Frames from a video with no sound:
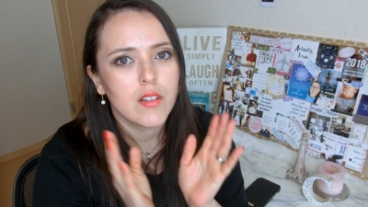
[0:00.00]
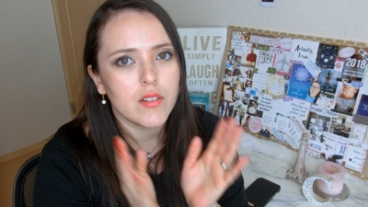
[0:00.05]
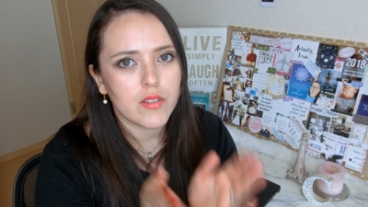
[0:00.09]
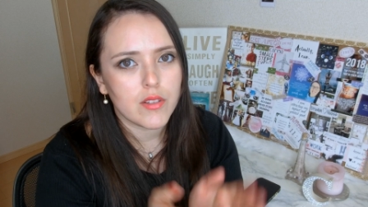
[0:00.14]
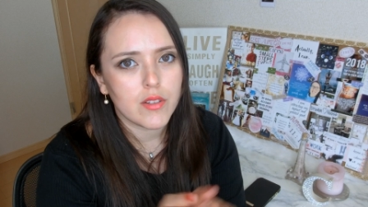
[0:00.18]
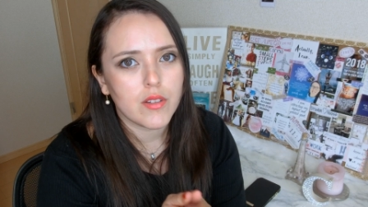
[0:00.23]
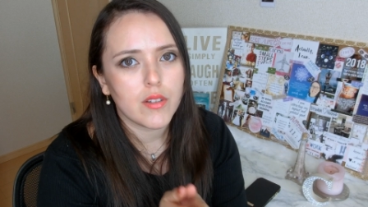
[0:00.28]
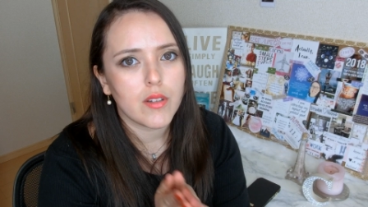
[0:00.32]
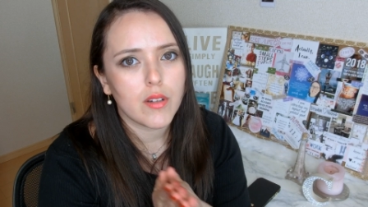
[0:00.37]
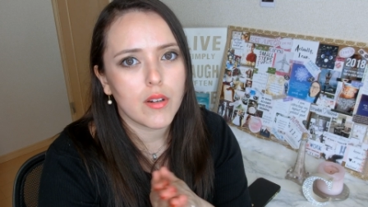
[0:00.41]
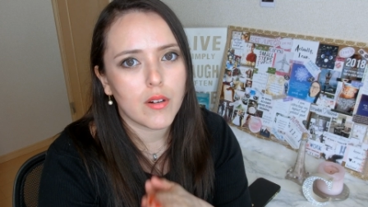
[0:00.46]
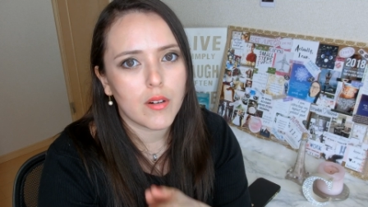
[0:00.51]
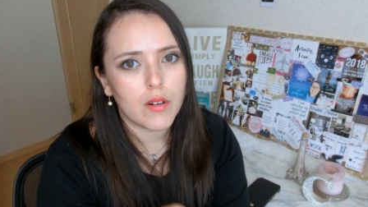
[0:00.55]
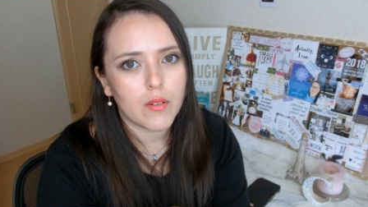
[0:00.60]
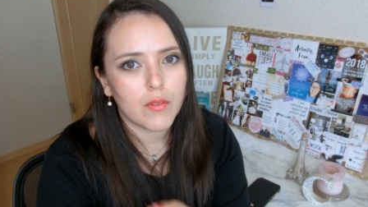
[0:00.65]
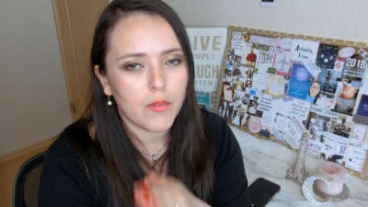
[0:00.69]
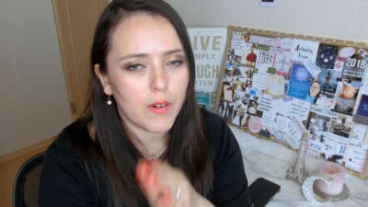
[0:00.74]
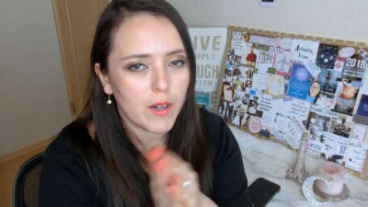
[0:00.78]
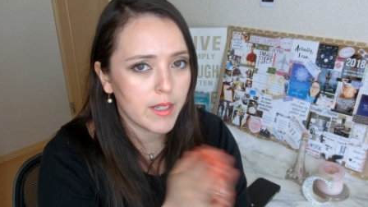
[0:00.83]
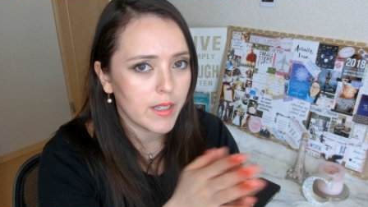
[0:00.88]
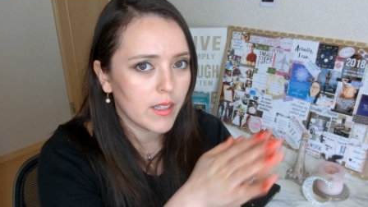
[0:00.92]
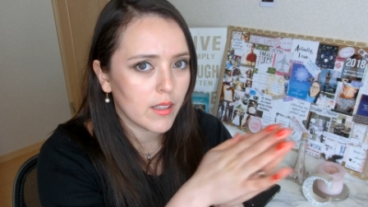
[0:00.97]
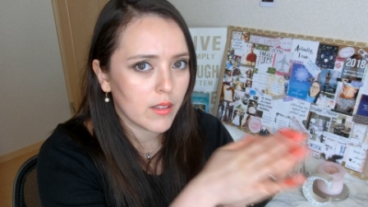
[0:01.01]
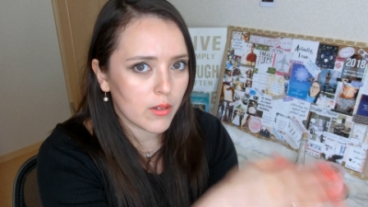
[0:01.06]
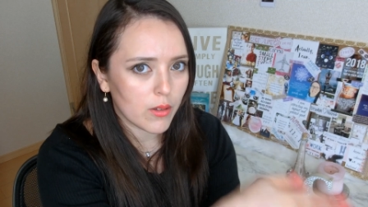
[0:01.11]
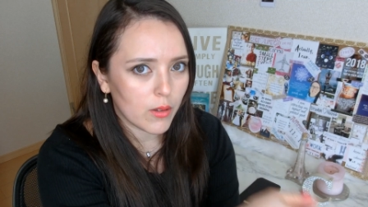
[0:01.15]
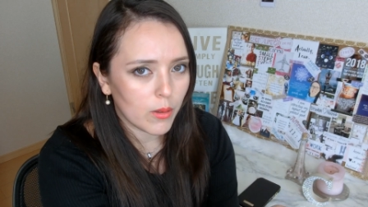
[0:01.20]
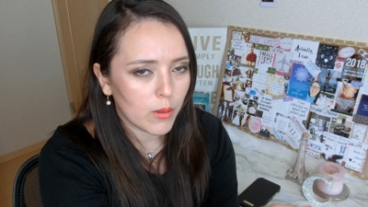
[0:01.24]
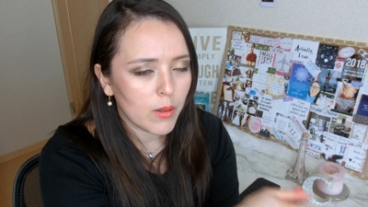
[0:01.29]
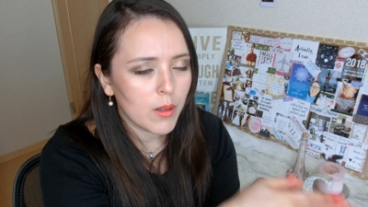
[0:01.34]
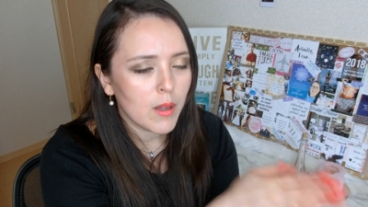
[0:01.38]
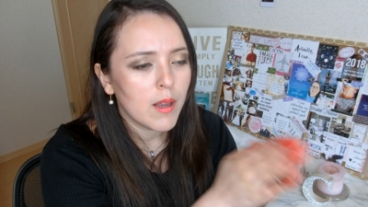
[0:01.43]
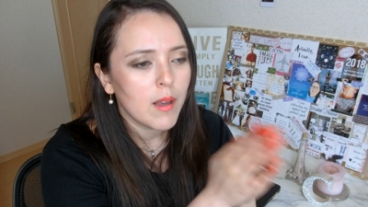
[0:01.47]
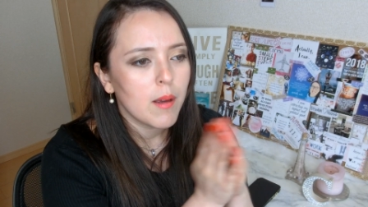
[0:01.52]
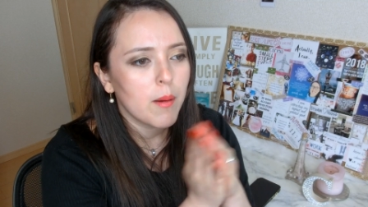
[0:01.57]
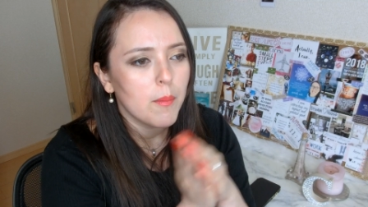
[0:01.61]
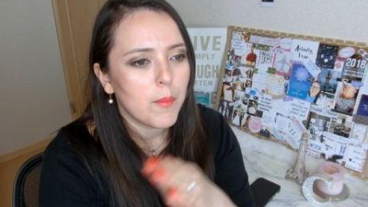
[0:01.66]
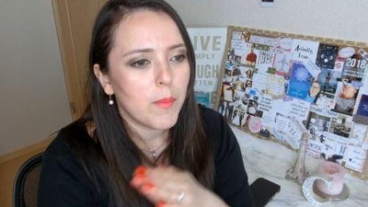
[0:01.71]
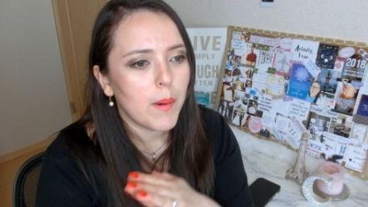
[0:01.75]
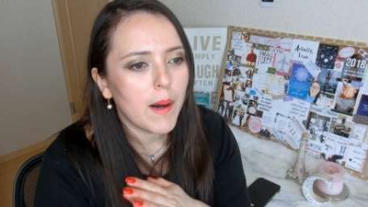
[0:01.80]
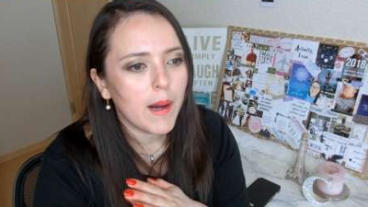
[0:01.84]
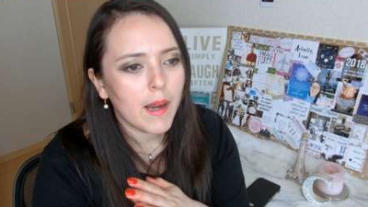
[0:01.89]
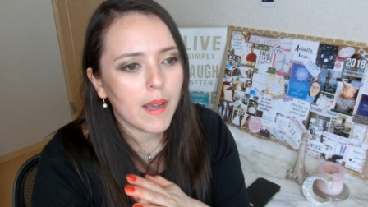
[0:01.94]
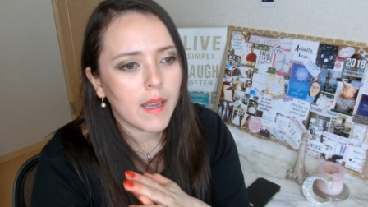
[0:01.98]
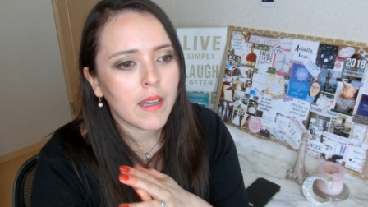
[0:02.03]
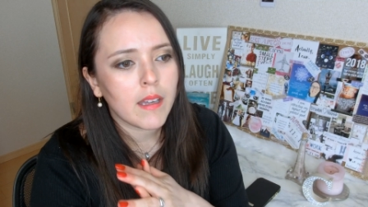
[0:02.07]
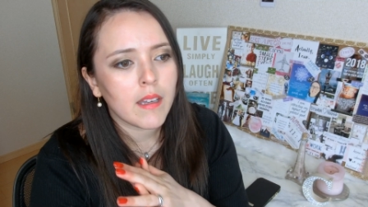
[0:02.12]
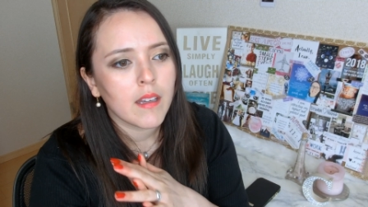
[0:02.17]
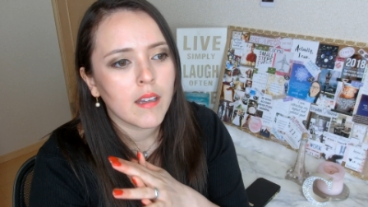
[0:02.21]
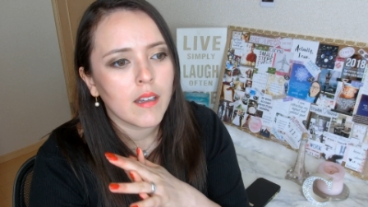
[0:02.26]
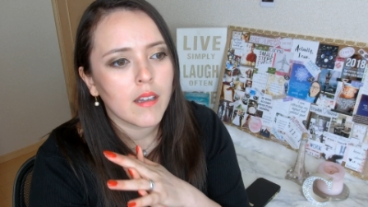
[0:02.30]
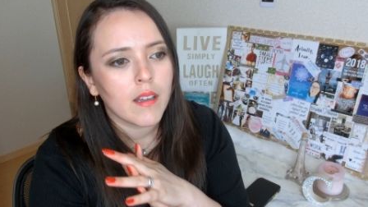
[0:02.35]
to your final goal. But